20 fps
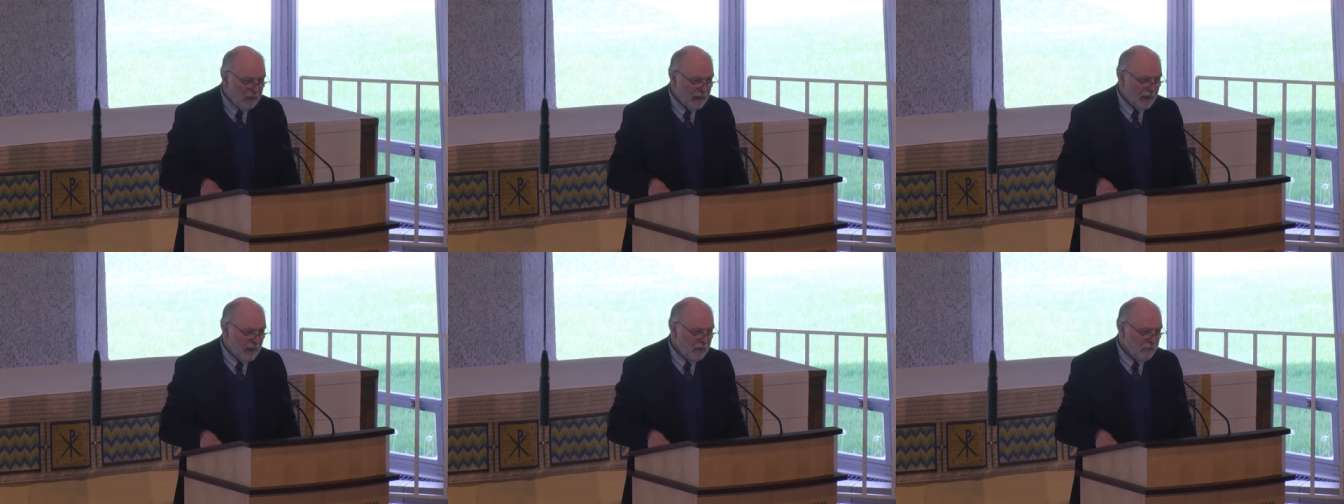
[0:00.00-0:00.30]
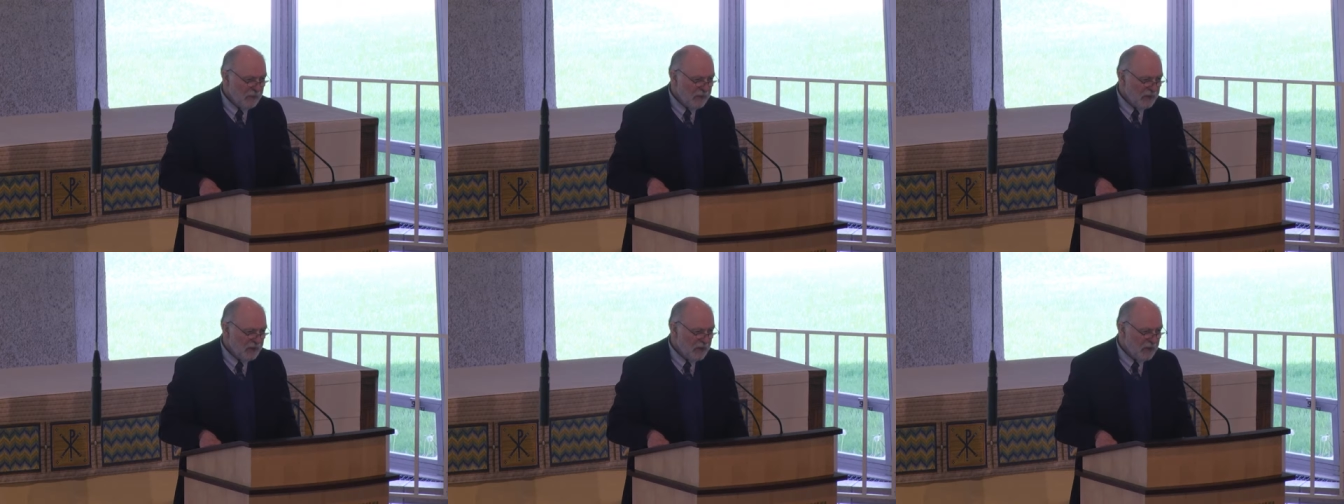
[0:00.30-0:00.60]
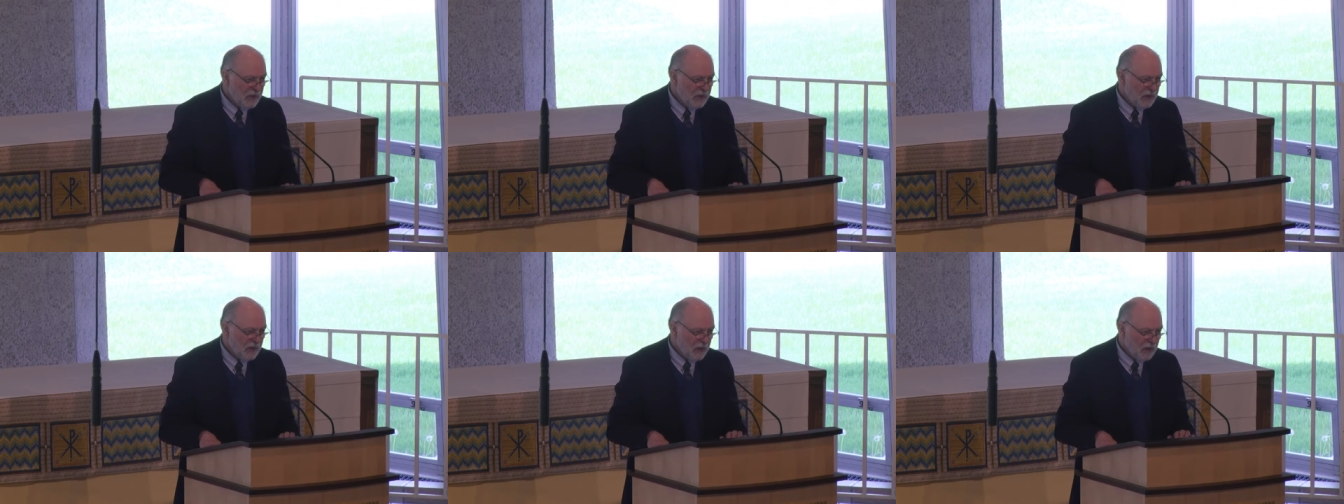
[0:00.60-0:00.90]

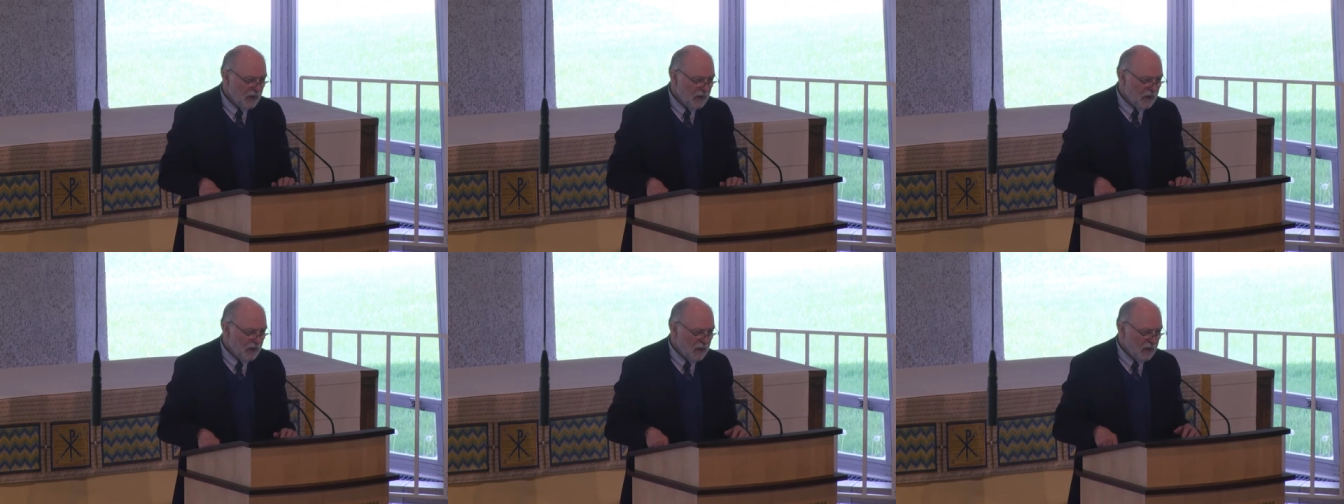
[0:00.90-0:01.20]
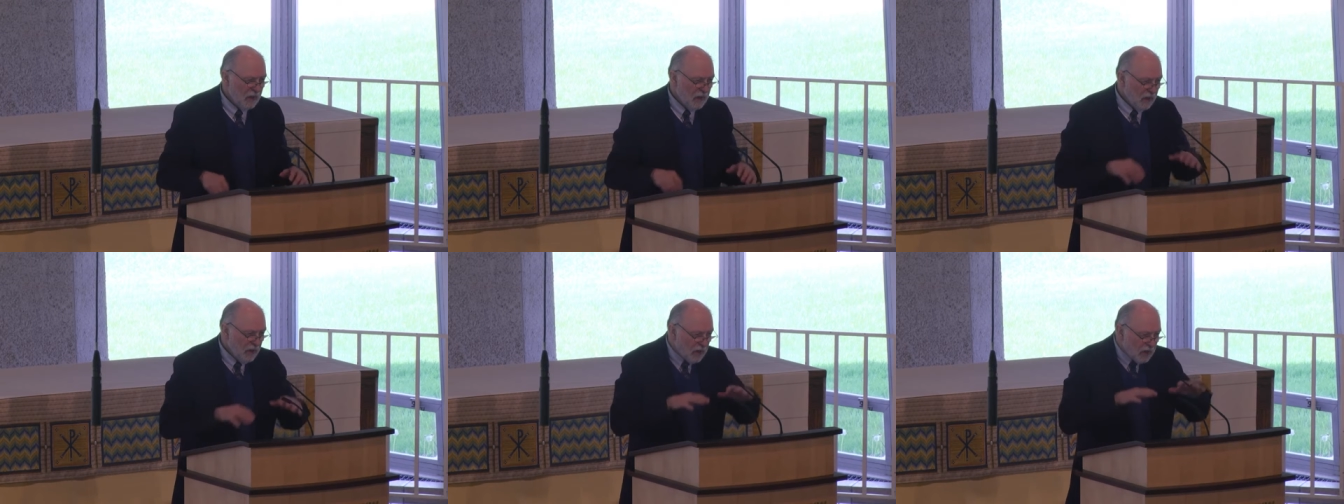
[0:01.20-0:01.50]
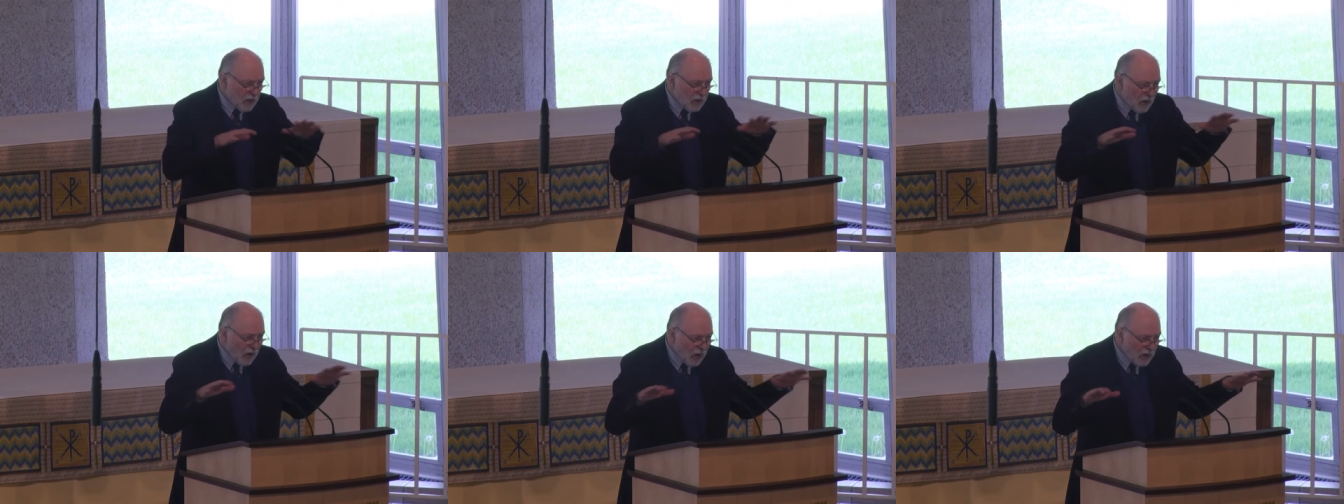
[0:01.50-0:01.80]
Campuses
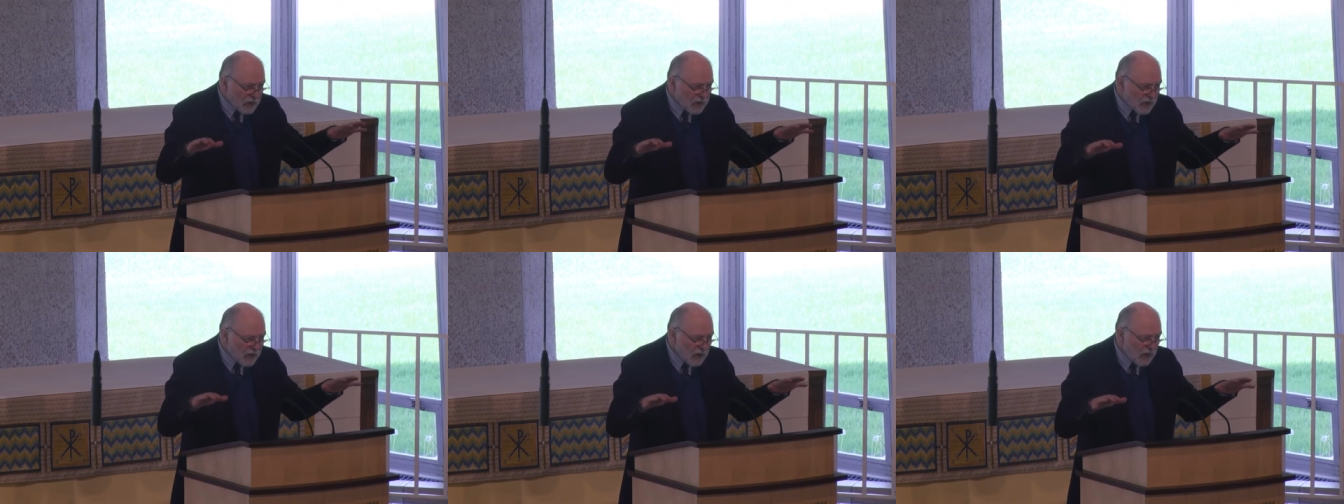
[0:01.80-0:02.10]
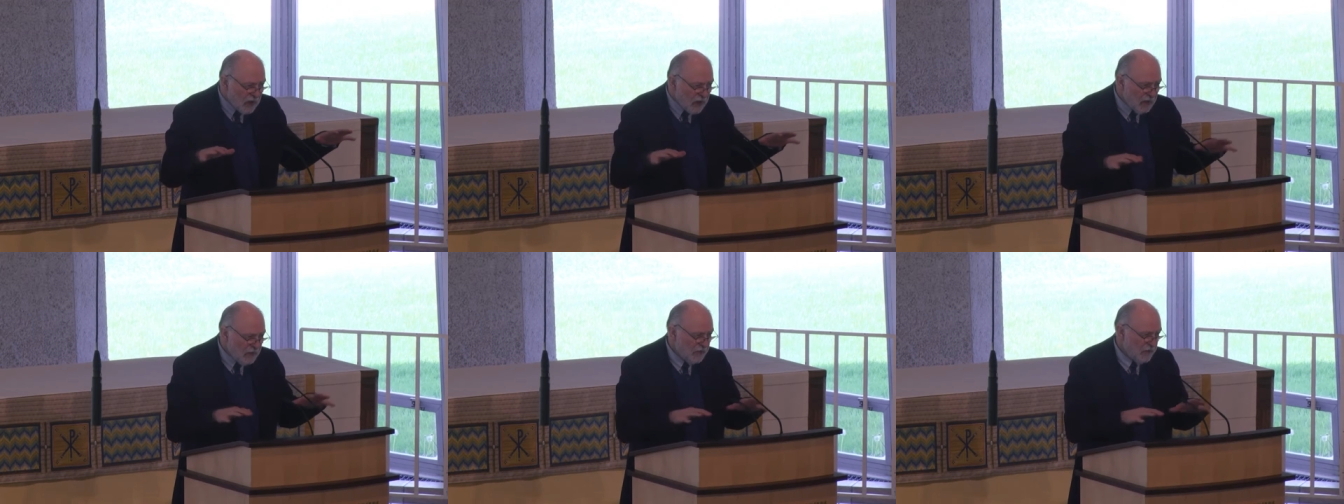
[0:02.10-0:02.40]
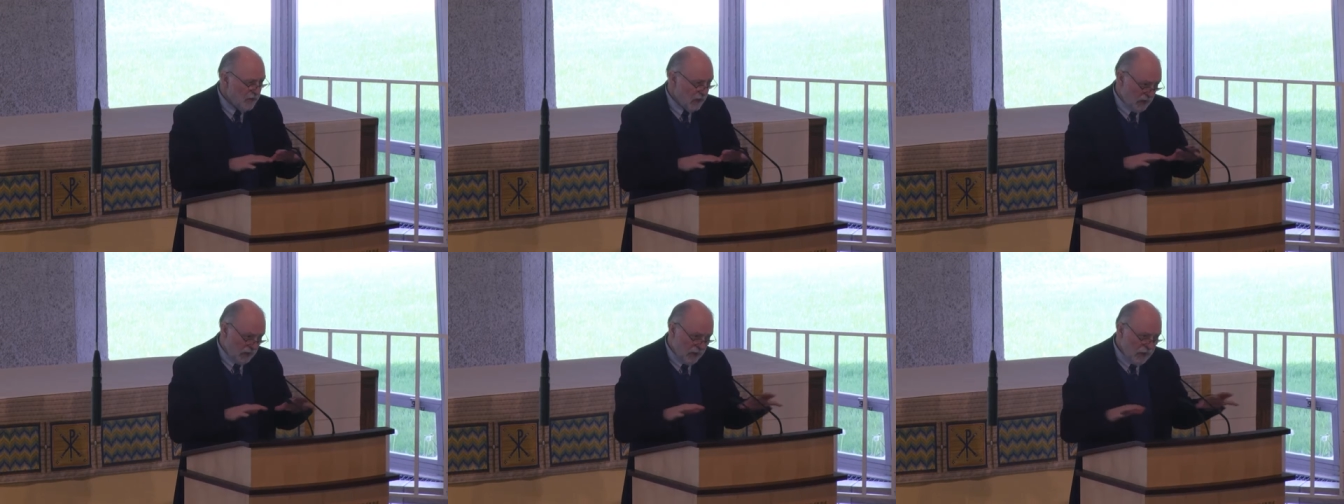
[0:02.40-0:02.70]
across the
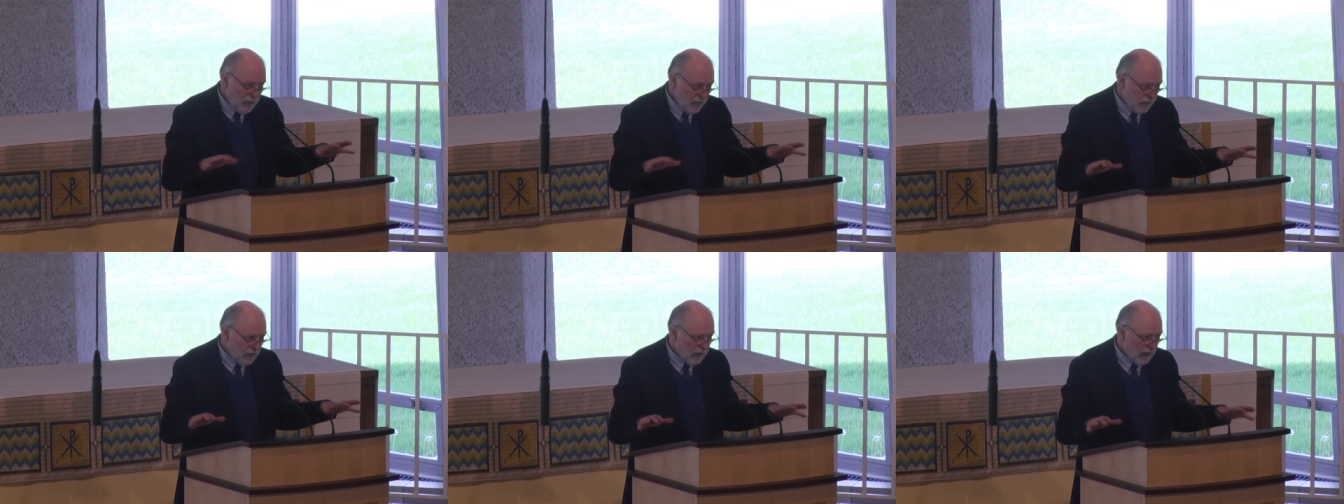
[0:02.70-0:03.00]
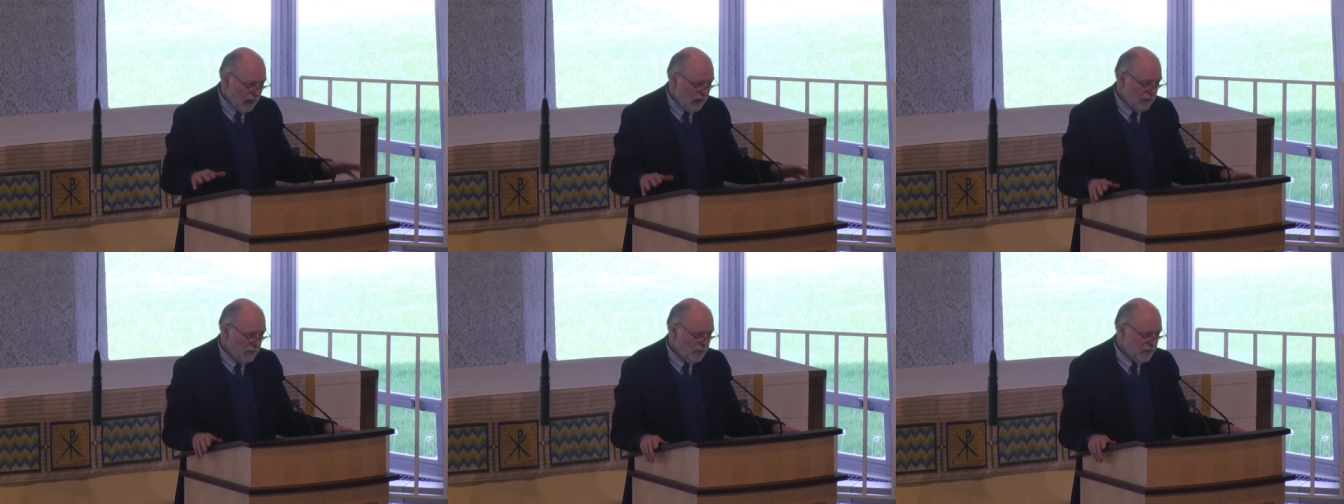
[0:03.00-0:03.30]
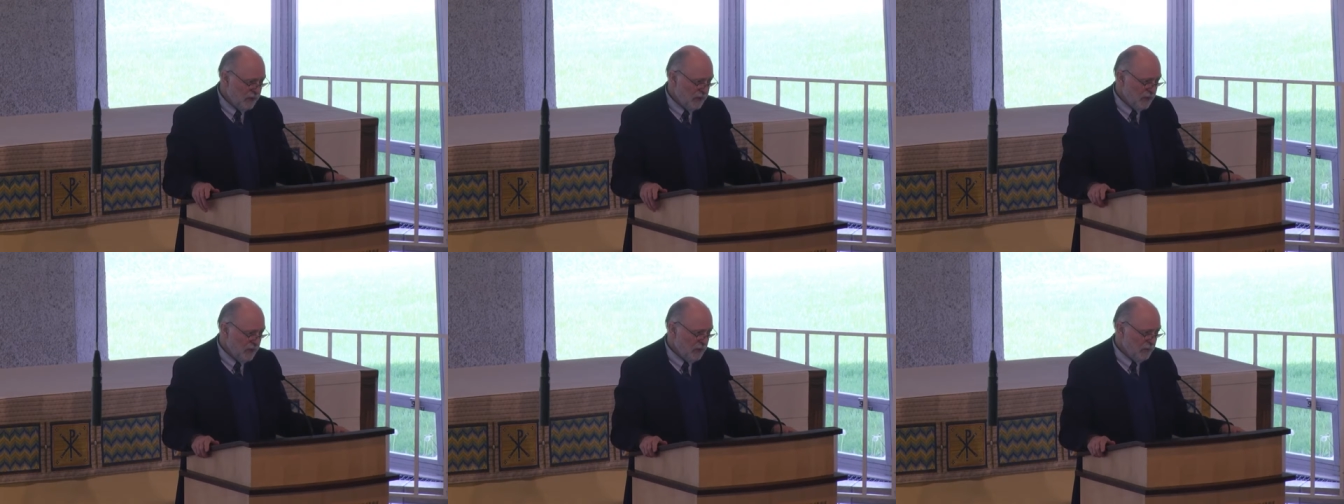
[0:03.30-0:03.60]
country, Lutheran
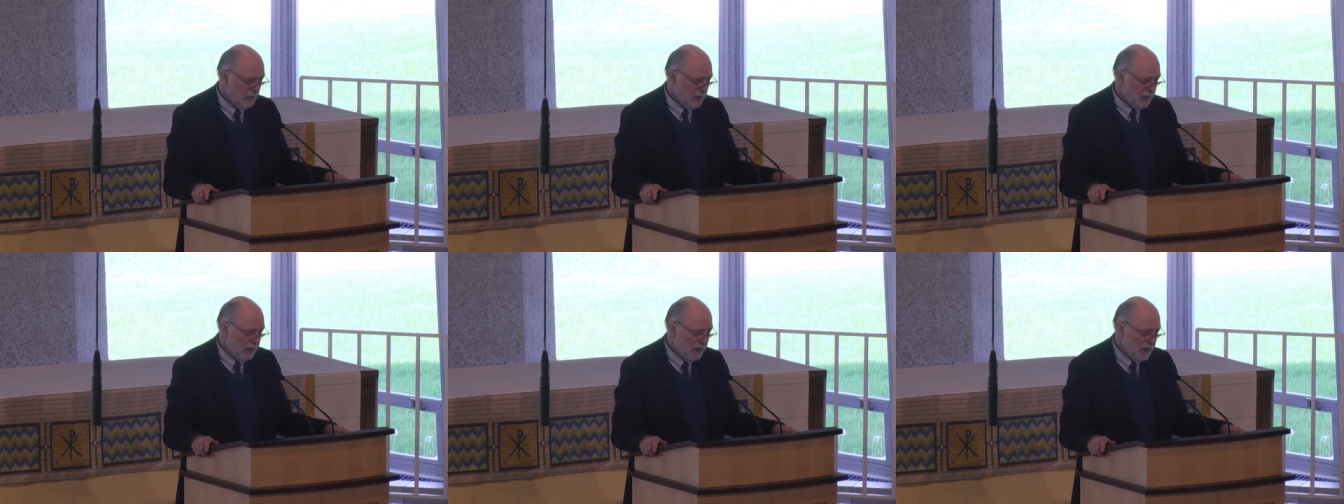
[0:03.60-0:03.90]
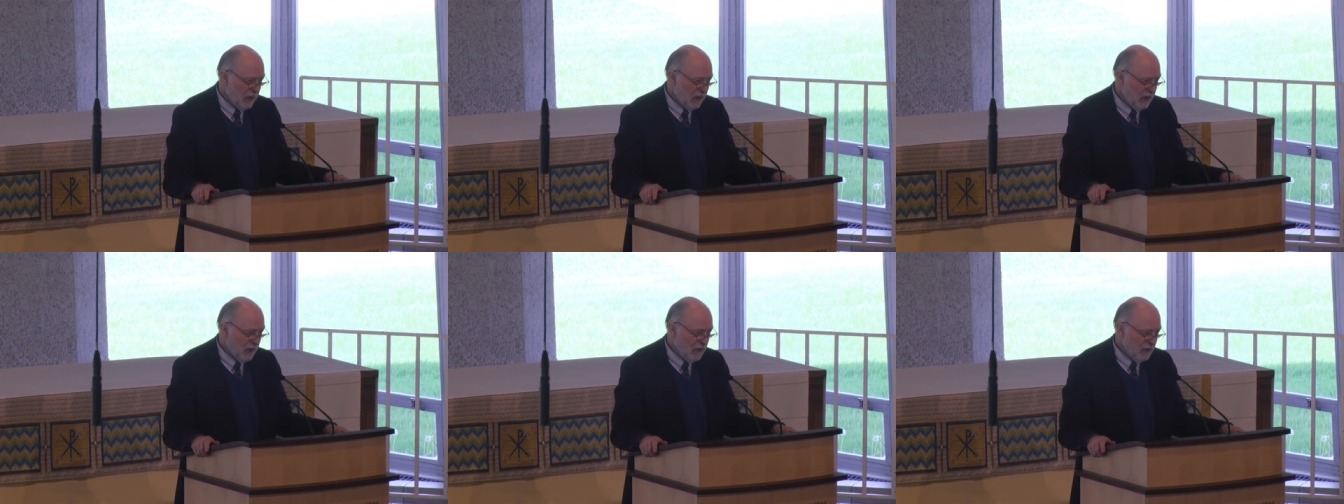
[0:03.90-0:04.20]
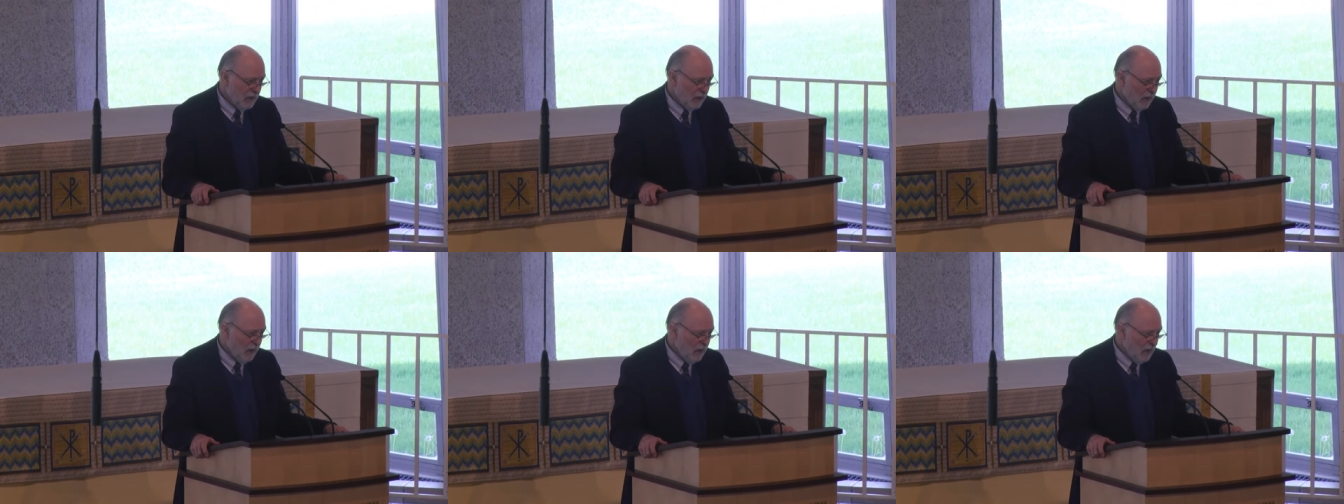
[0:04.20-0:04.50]
campuses in
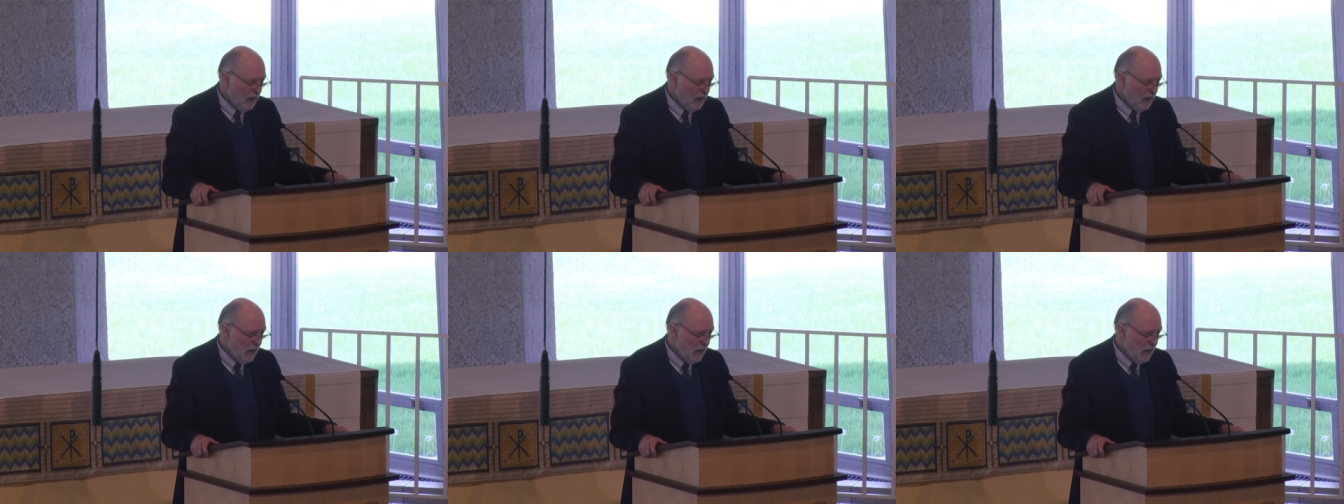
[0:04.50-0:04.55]
particular,